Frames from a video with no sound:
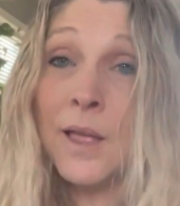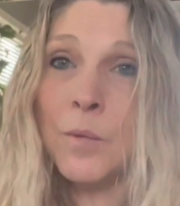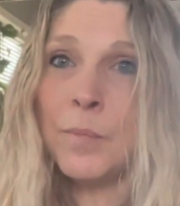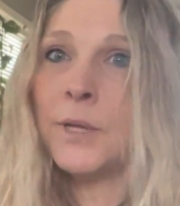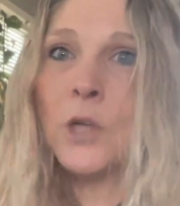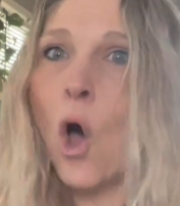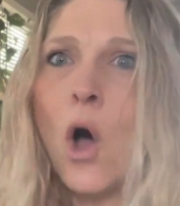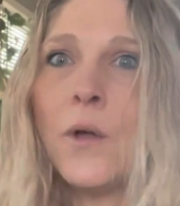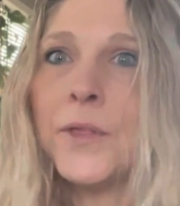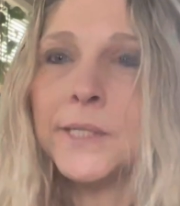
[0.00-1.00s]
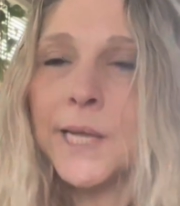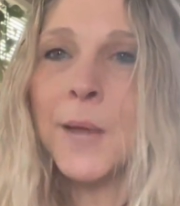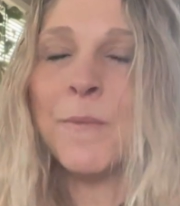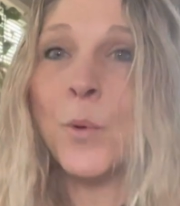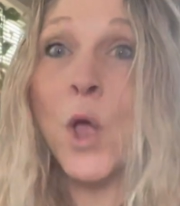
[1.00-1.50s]
but it's all the
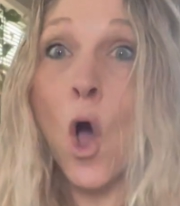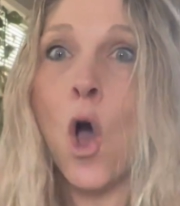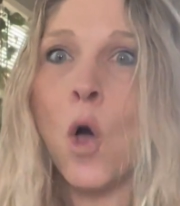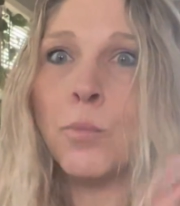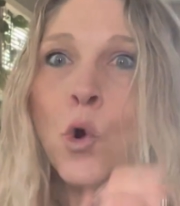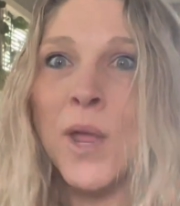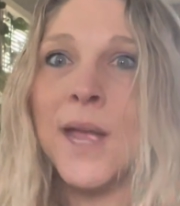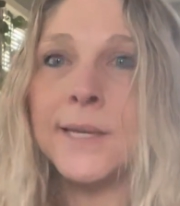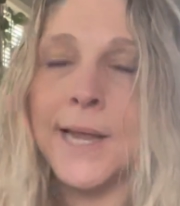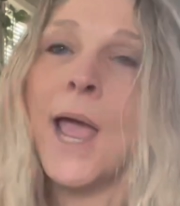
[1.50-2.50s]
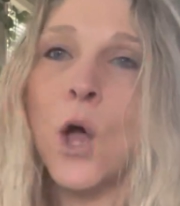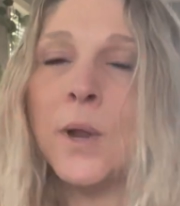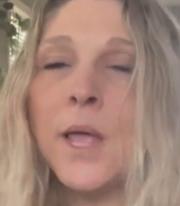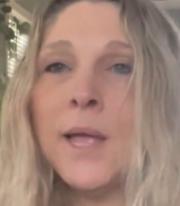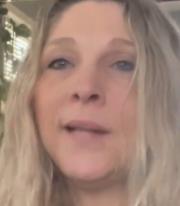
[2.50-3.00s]
same if we all broke it down
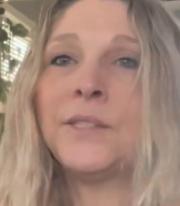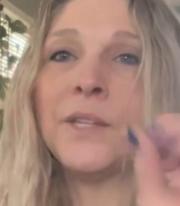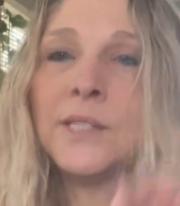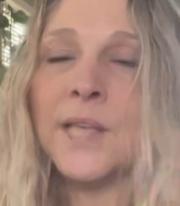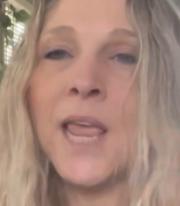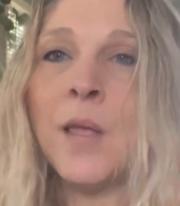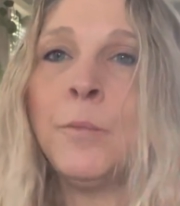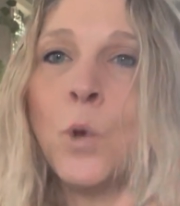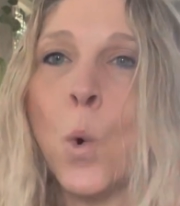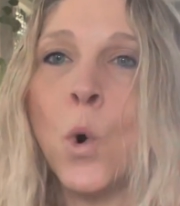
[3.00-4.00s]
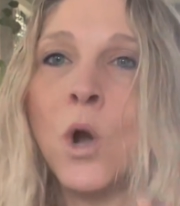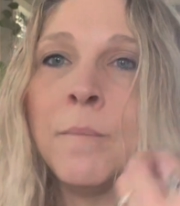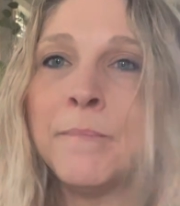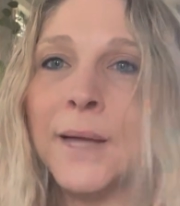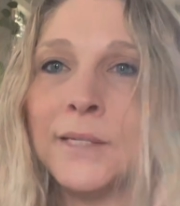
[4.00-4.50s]
it's the same core
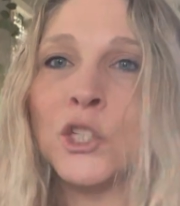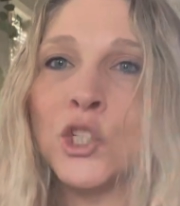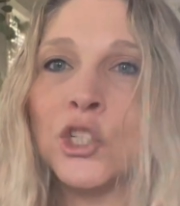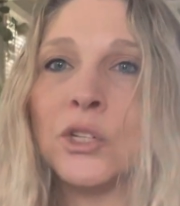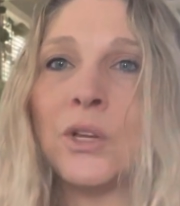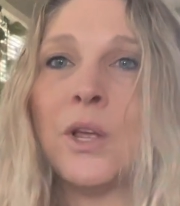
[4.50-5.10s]
message